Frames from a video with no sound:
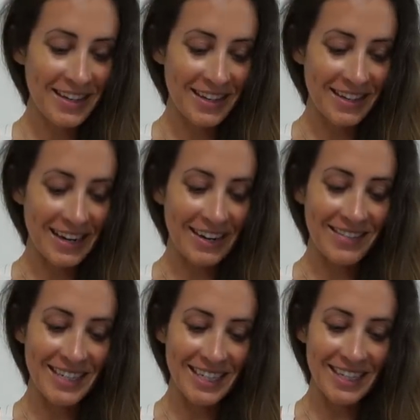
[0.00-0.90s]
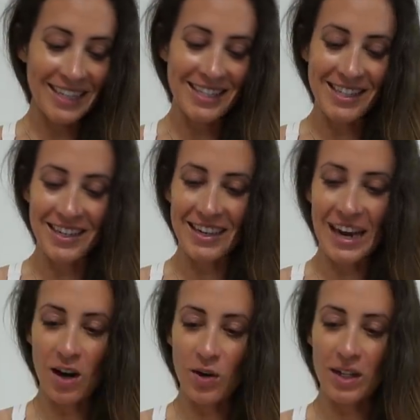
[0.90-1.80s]
Okay, we did it. Let's
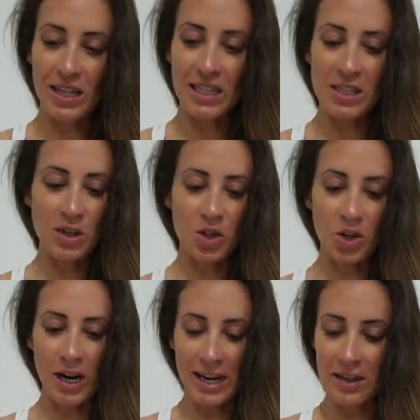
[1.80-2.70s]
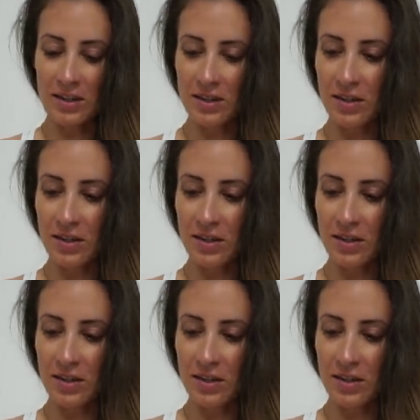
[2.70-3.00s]
now let's try it.